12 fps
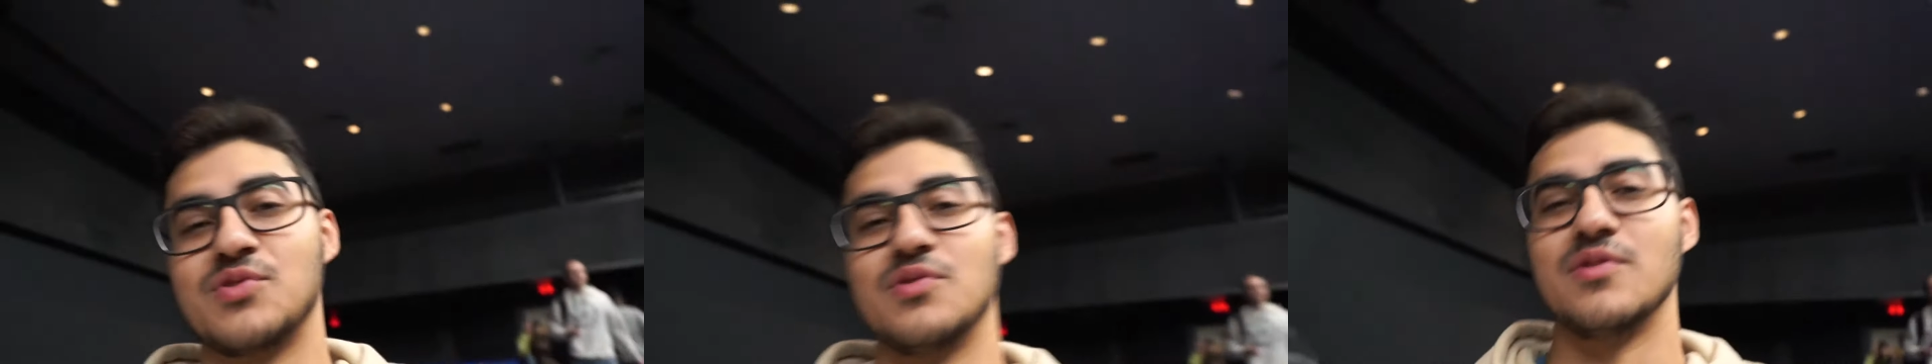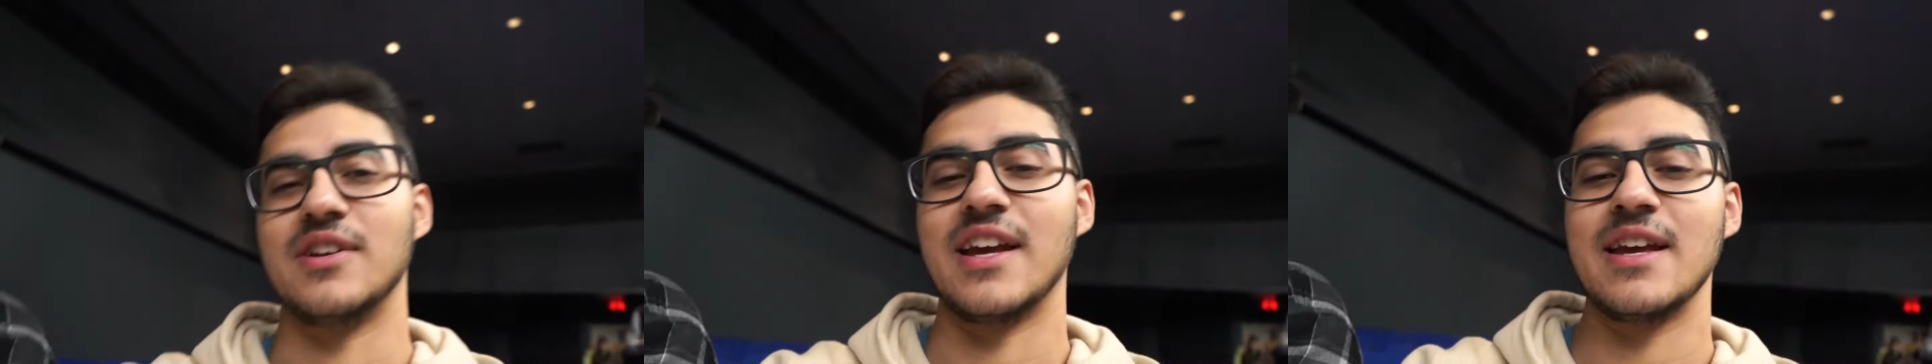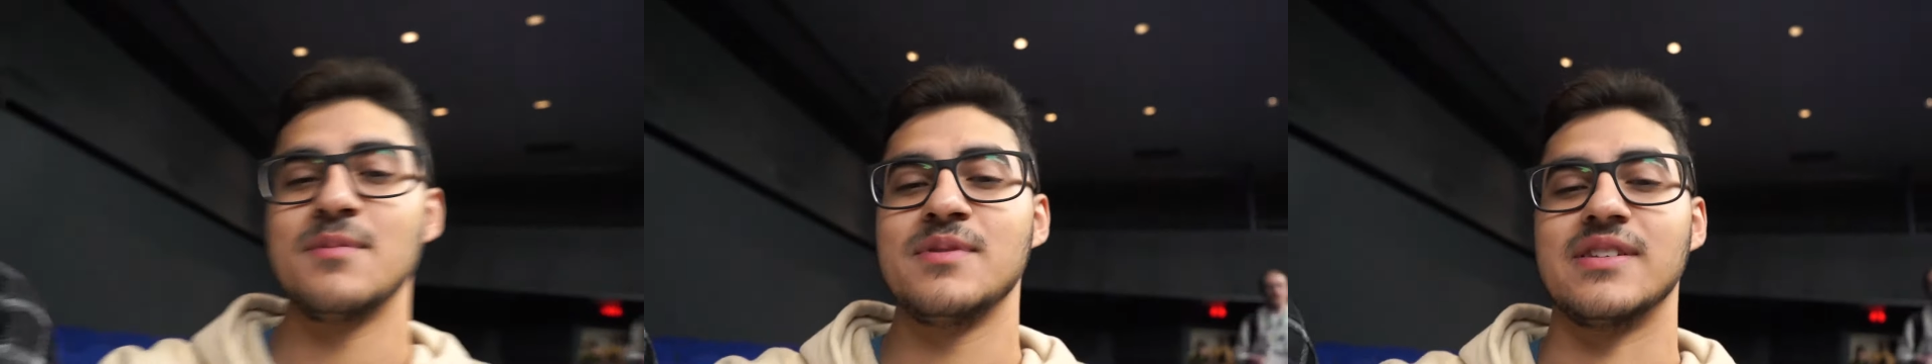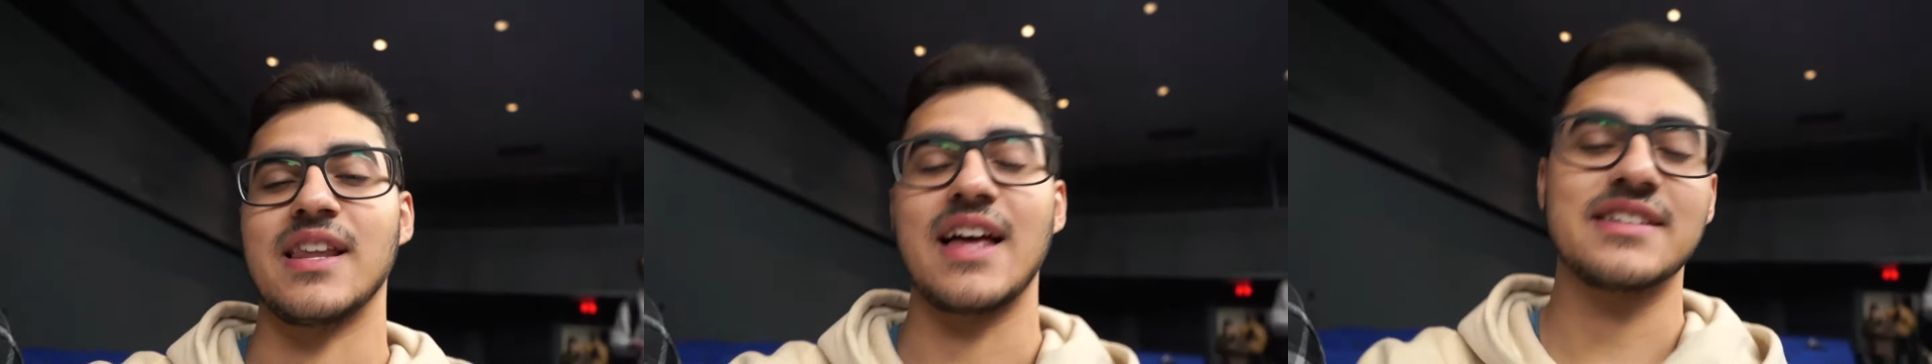true.
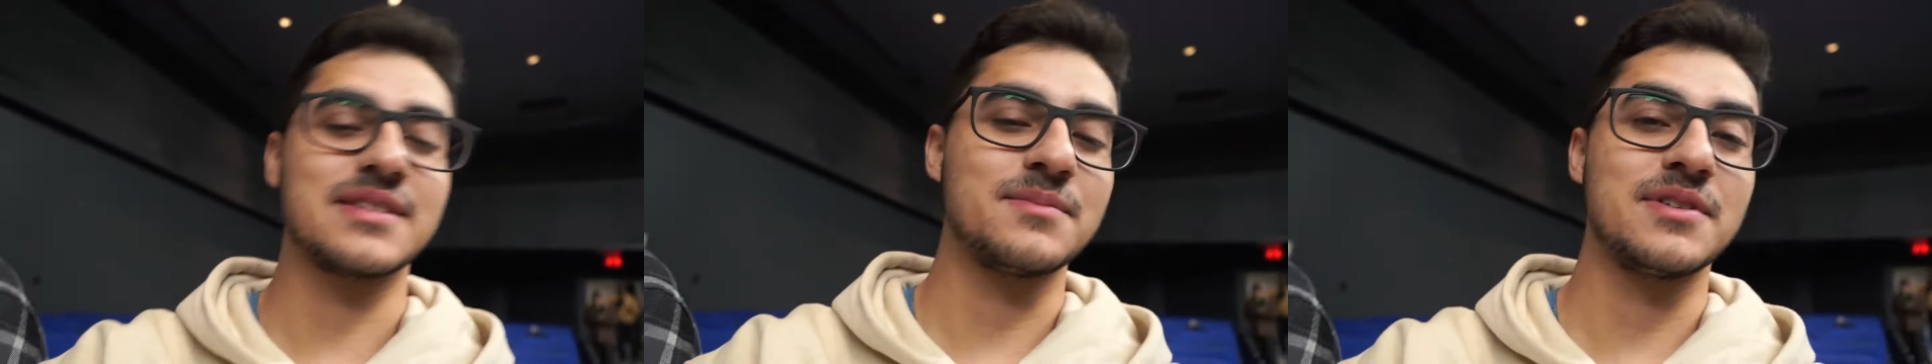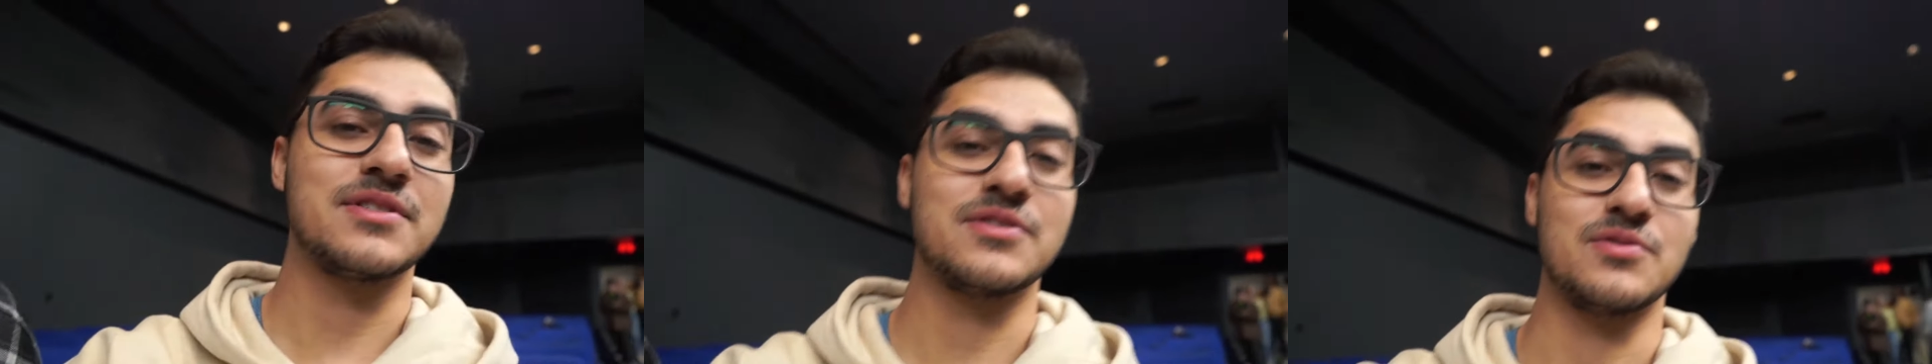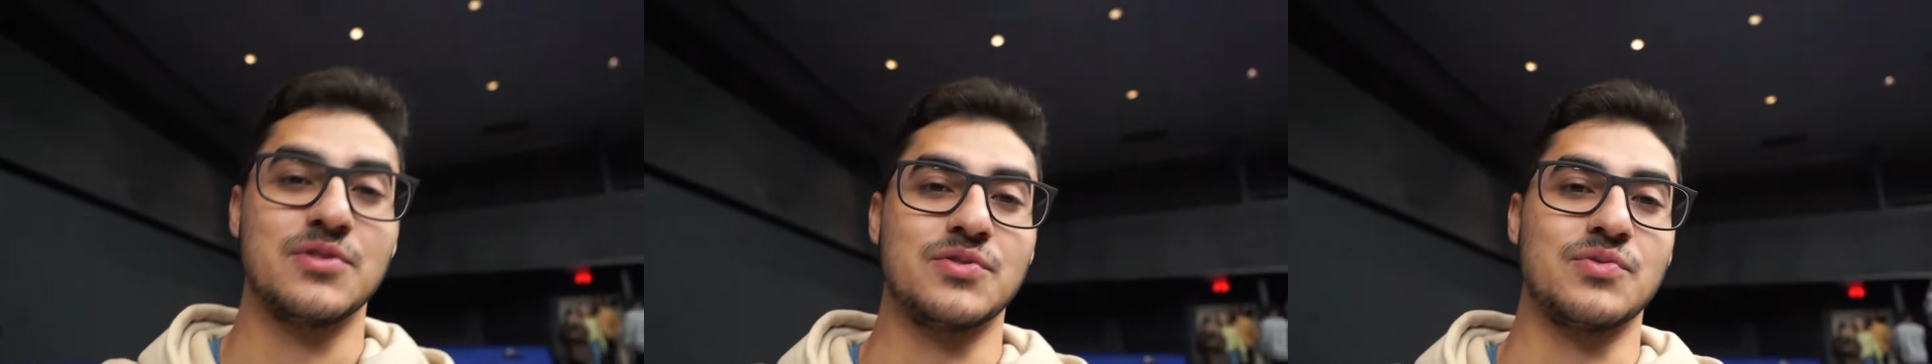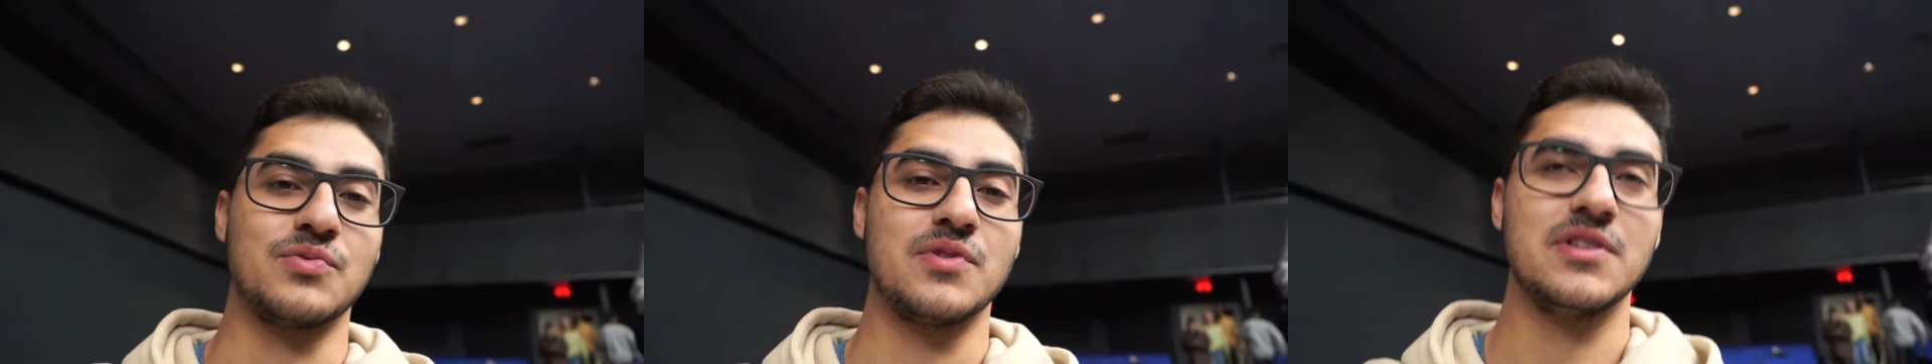Gabe's last semester
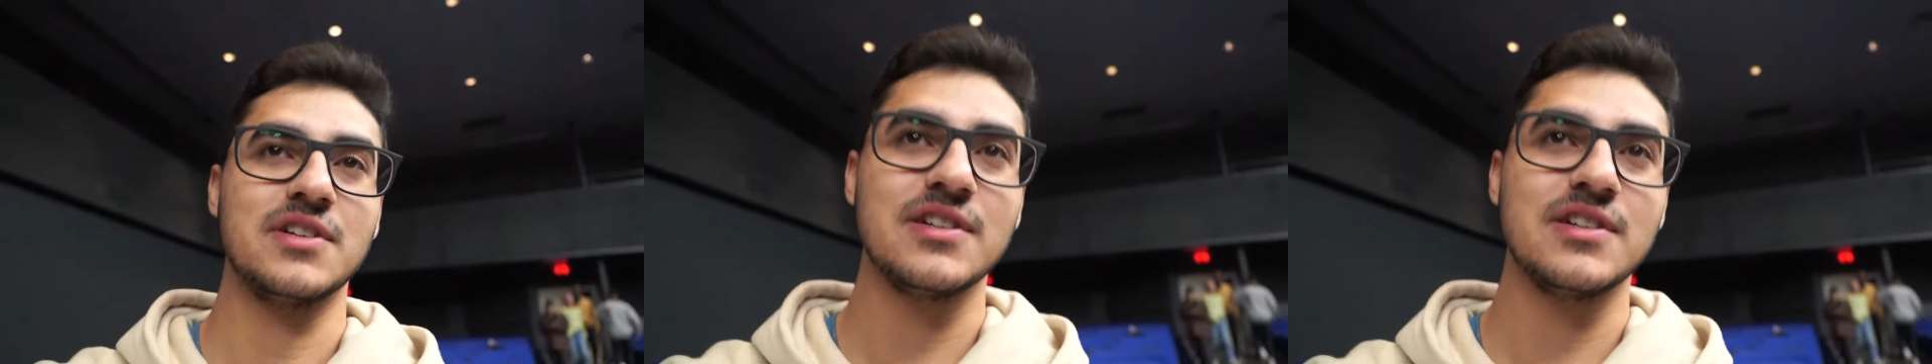was really